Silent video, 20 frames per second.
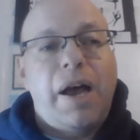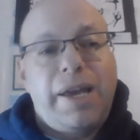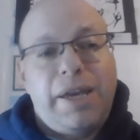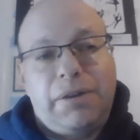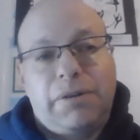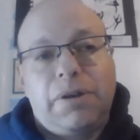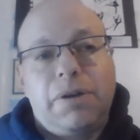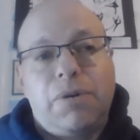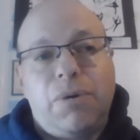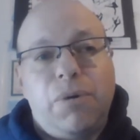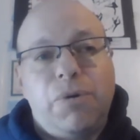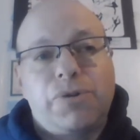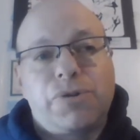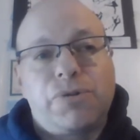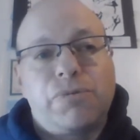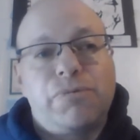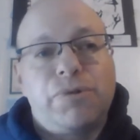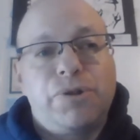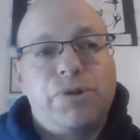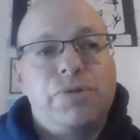It can
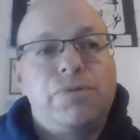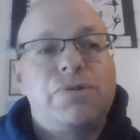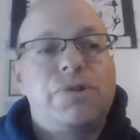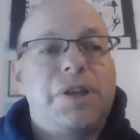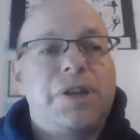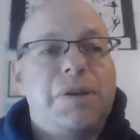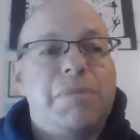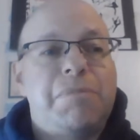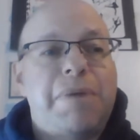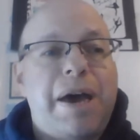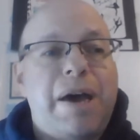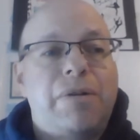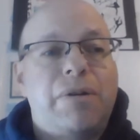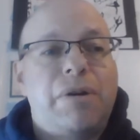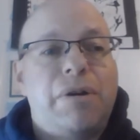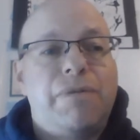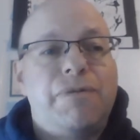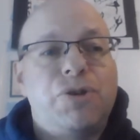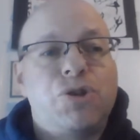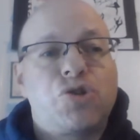also reduce the amount
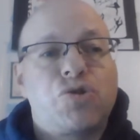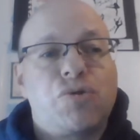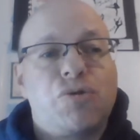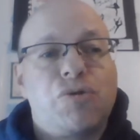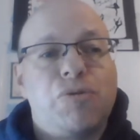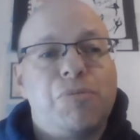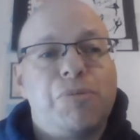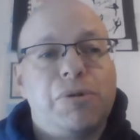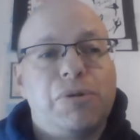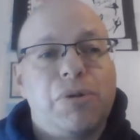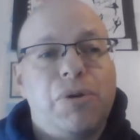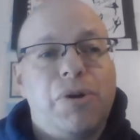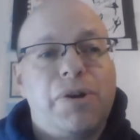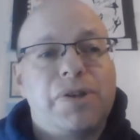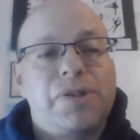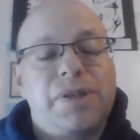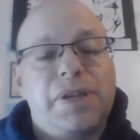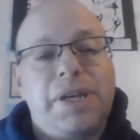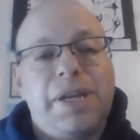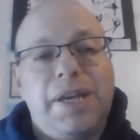of insurable
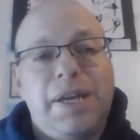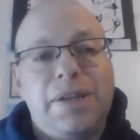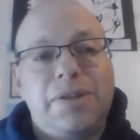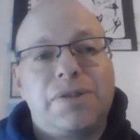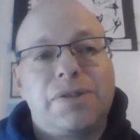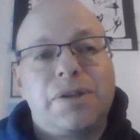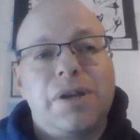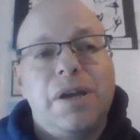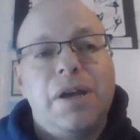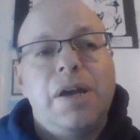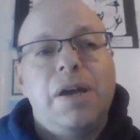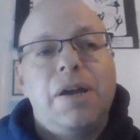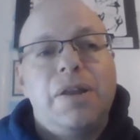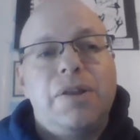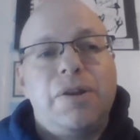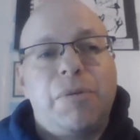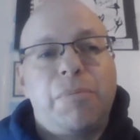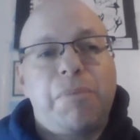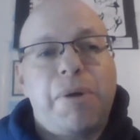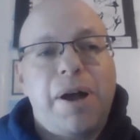loss that hits
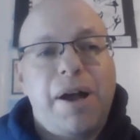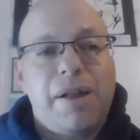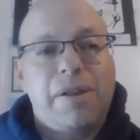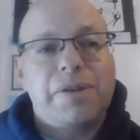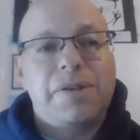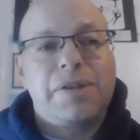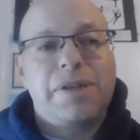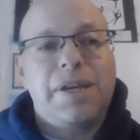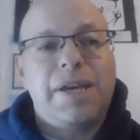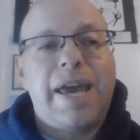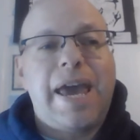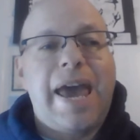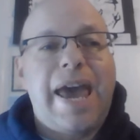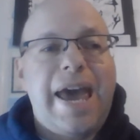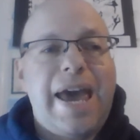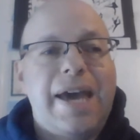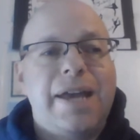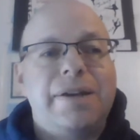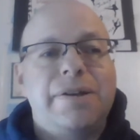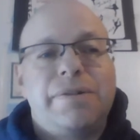their policy
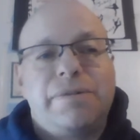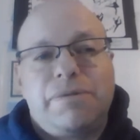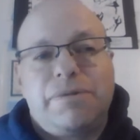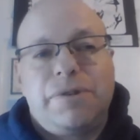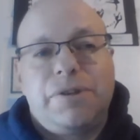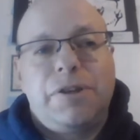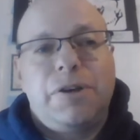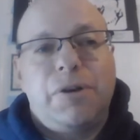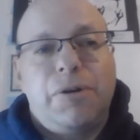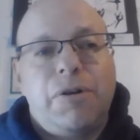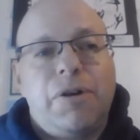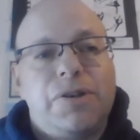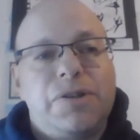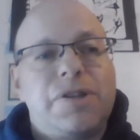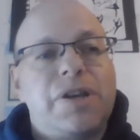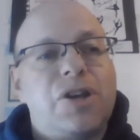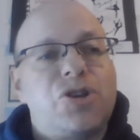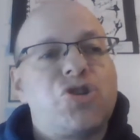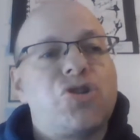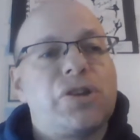and,
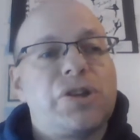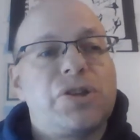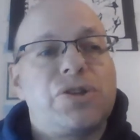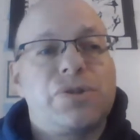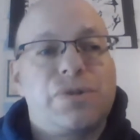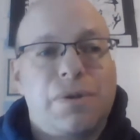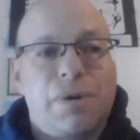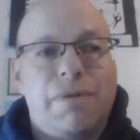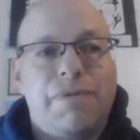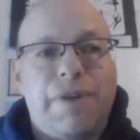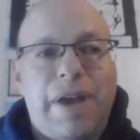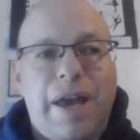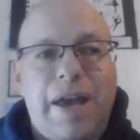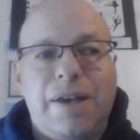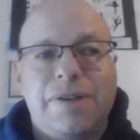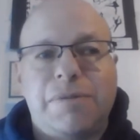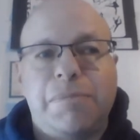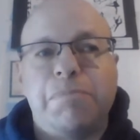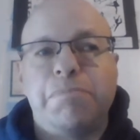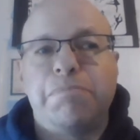essentially serve
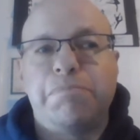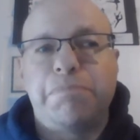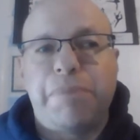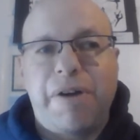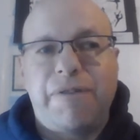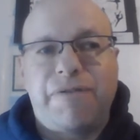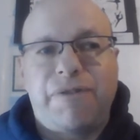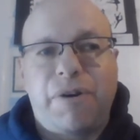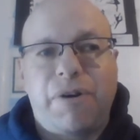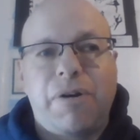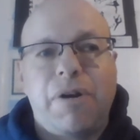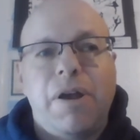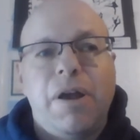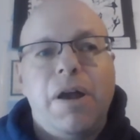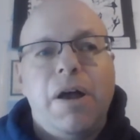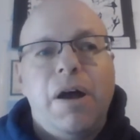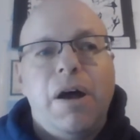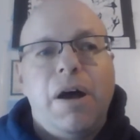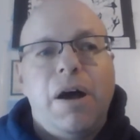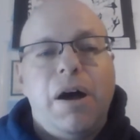as a buffer
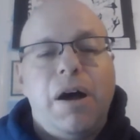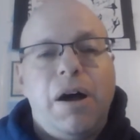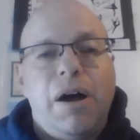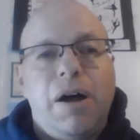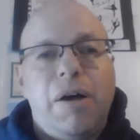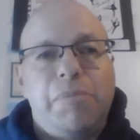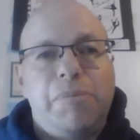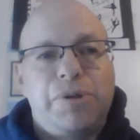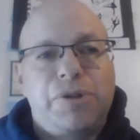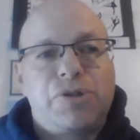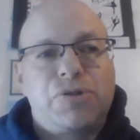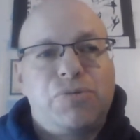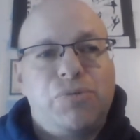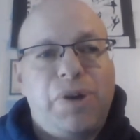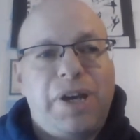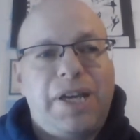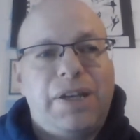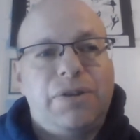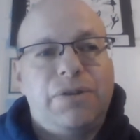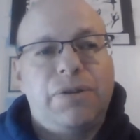
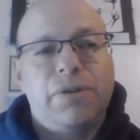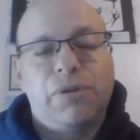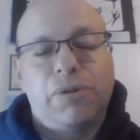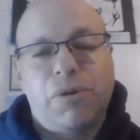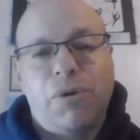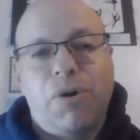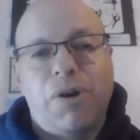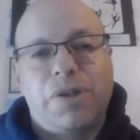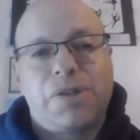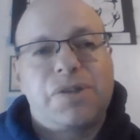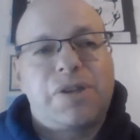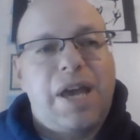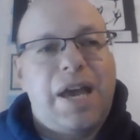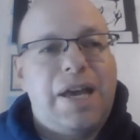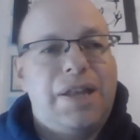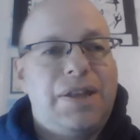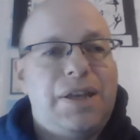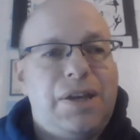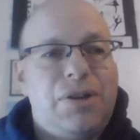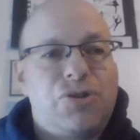between the loss
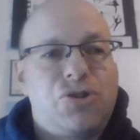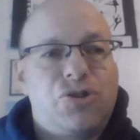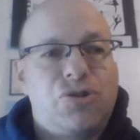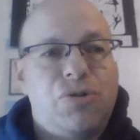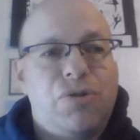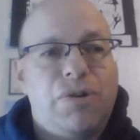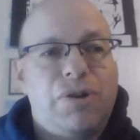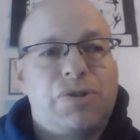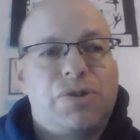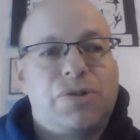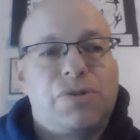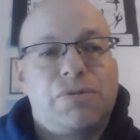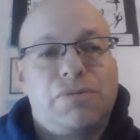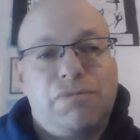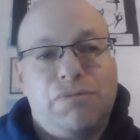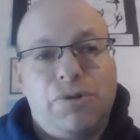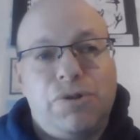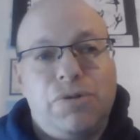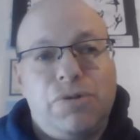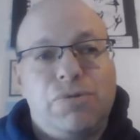and the insurance,
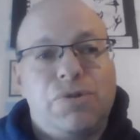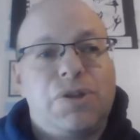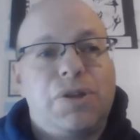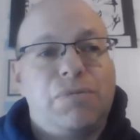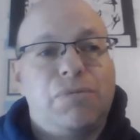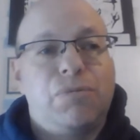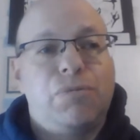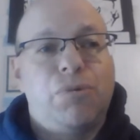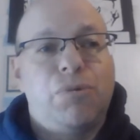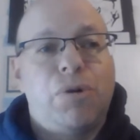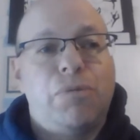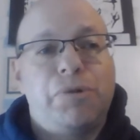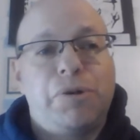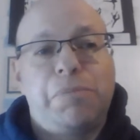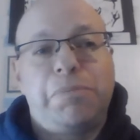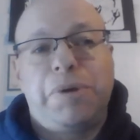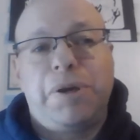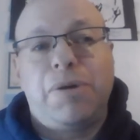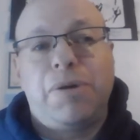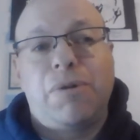reducing what
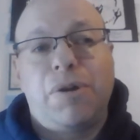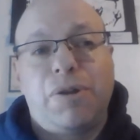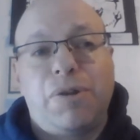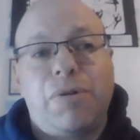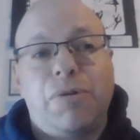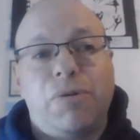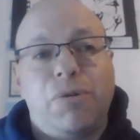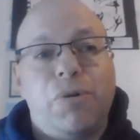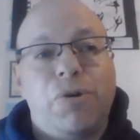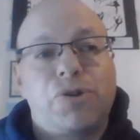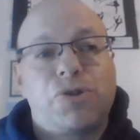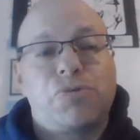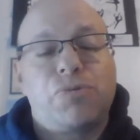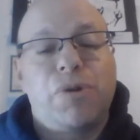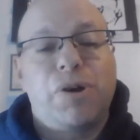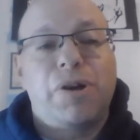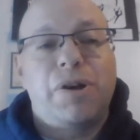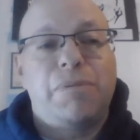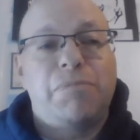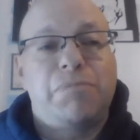would appear on their loss
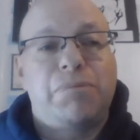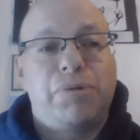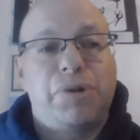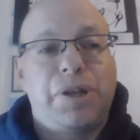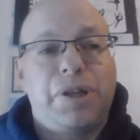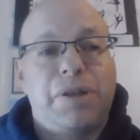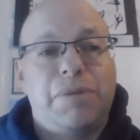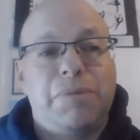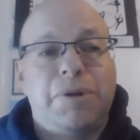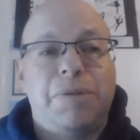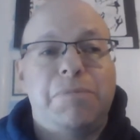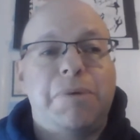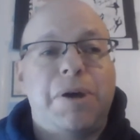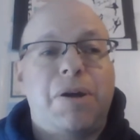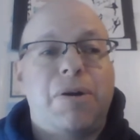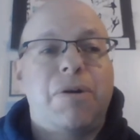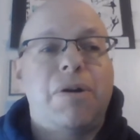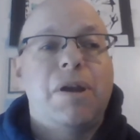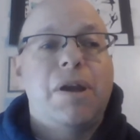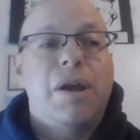run and putting them in a
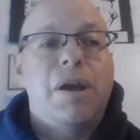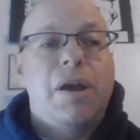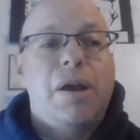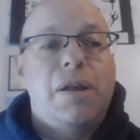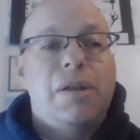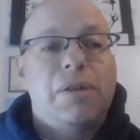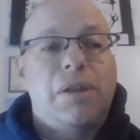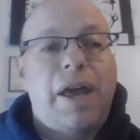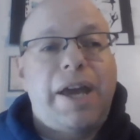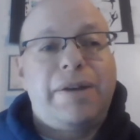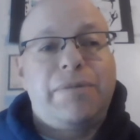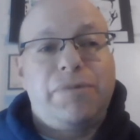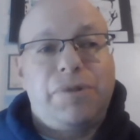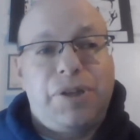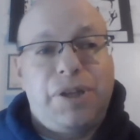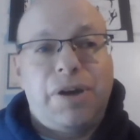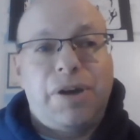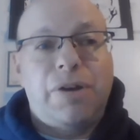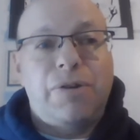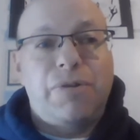better light with the